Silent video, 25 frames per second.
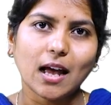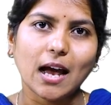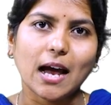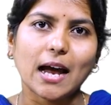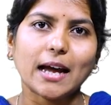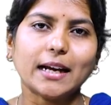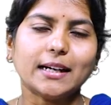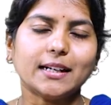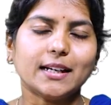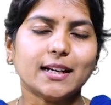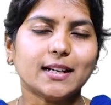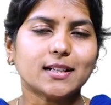
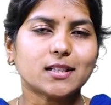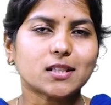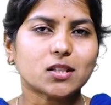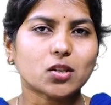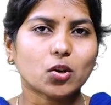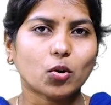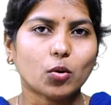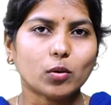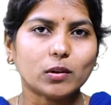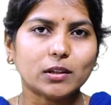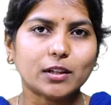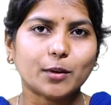and it
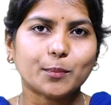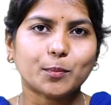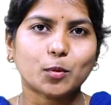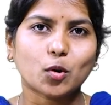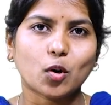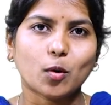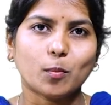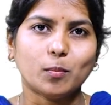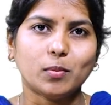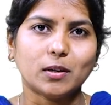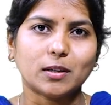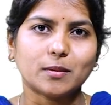solves the
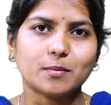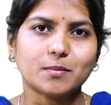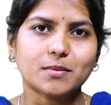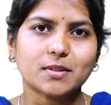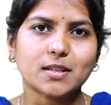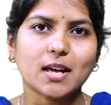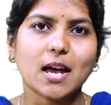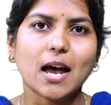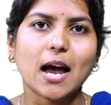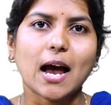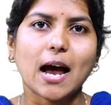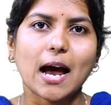
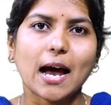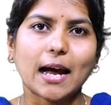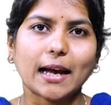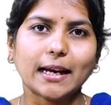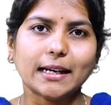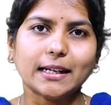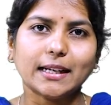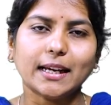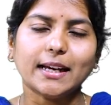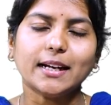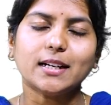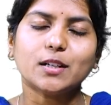problems
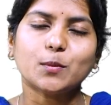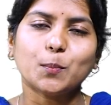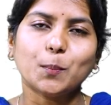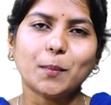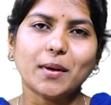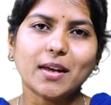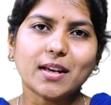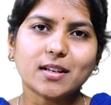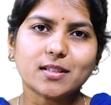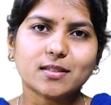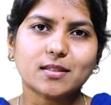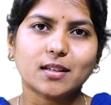and it
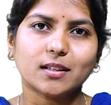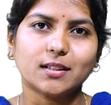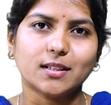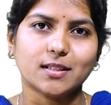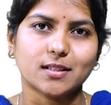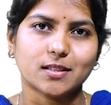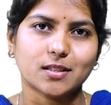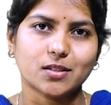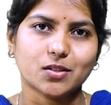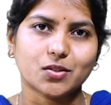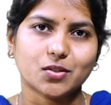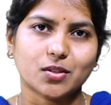makes the
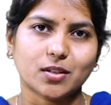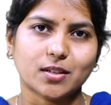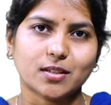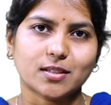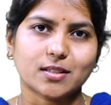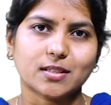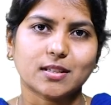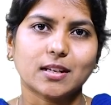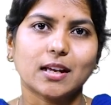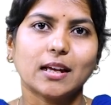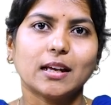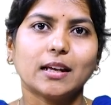
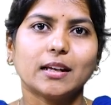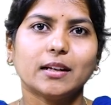decisions.